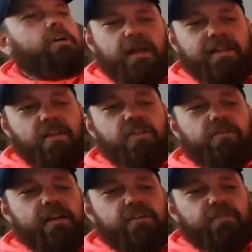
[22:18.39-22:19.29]
I like the
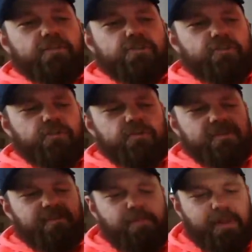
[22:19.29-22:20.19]
three different
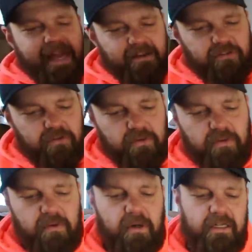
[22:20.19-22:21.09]
shoes. The black
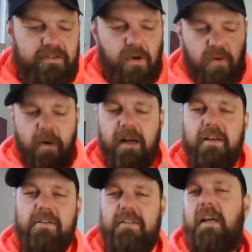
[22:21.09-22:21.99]
shoe, I don't quite
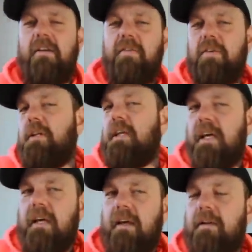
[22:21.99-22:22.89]
understand fully
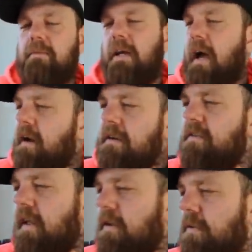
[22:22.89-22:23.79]
yet, and I'm kind of
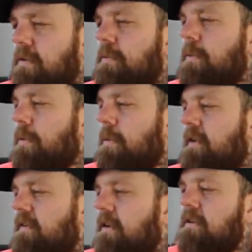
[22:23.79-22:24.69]
just like doing a little bit more
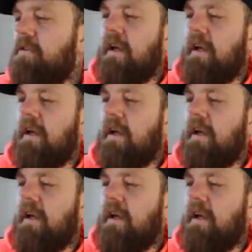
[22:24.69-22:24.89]
research.